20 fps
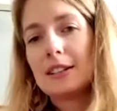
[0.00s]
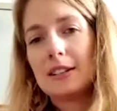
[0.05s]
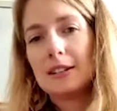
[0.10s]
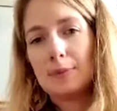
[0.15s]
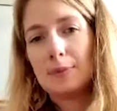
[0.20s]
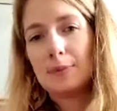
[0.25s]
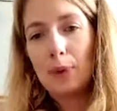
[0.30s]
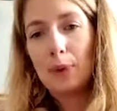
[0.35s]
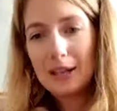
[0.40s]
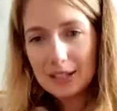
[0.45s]

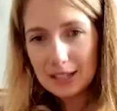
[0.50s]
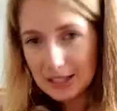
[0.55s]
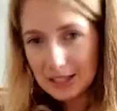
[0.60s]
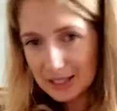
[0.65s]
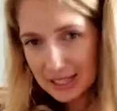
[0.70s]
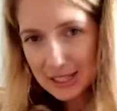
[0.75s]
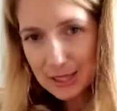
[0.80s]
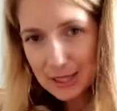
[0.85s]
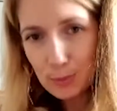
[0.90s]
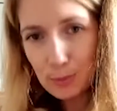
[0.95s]
went to
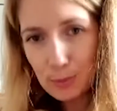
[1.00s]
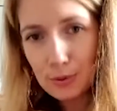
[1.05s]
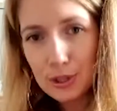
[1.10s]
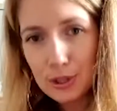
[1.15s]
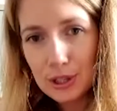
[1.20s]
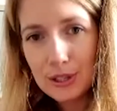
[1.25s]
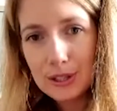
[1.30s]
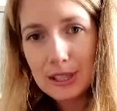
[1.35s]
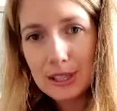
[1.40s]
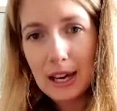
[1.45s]
assistant
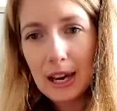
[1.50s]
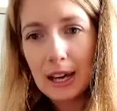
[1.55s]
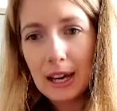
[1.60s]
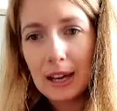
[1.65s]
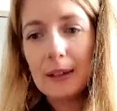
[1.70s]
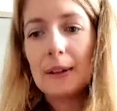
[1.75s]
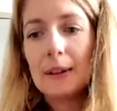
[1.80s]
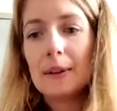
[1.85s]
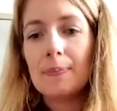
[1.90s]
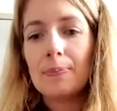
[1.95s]
producer.
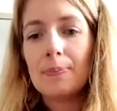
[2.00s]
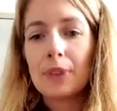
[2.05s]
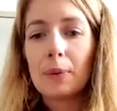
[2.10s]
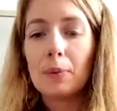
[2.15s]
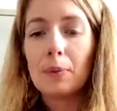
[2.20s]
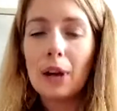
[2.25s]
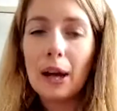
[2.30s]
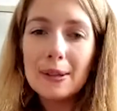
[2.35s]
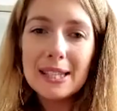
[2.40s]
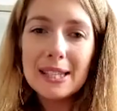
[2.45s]

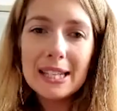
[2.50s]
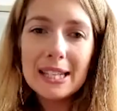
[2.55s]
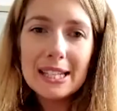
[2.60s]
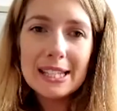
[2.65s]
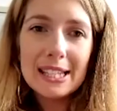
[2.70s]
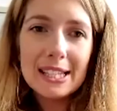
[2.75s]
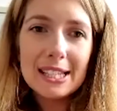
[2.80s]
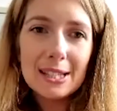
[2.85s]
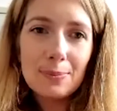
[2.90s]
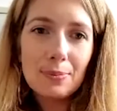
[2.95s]
When I was an
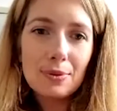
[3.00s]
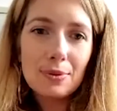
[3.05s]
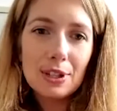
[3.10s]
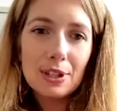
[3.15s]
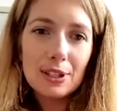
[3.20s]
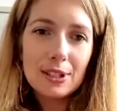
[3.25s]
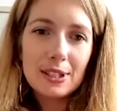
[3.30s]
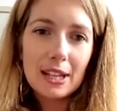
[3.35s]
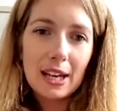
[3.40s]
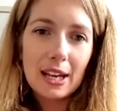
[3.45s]
assistant
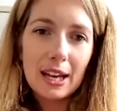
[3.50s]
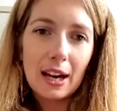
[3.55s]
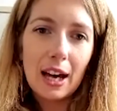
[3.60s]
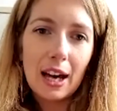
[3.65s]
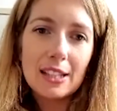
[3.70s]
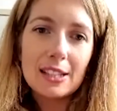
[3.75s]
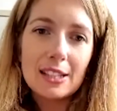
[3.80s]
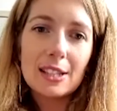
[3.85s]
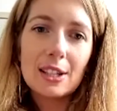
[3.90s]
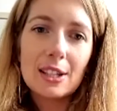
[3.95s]
producer, I
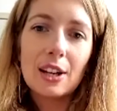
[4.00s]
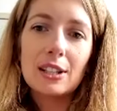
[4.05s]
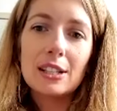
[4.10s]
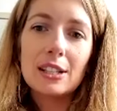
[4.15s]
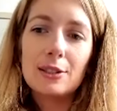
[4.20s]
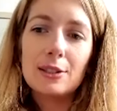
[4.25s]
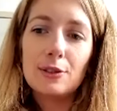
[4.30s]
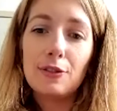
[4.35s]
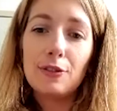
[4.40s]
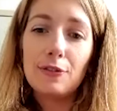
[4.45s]

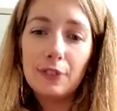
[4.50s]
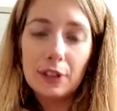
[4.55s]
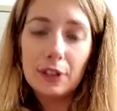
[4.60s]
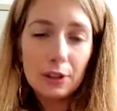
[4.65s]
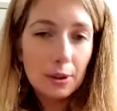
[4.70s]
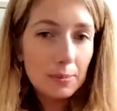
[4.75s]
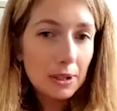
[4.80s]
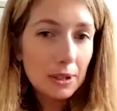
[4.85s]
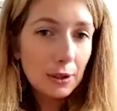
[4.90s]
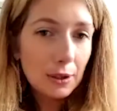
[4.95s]
started to
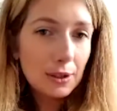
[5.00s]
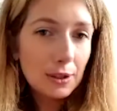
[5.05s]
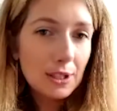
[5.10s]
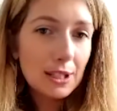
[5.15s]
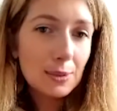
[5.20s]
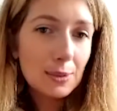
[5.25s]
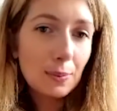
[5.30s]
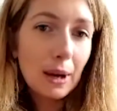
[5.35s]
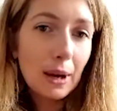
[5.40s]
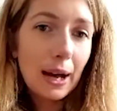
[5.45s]
film a lot
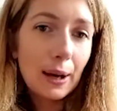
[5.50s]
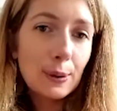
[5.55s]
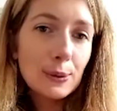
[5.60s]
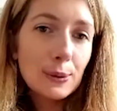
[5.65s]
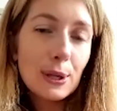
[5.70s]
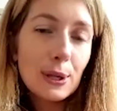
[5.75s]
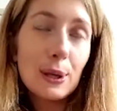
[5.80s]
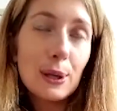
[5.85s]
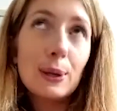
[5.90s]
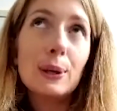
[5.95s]
as well.
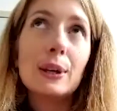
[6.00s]
So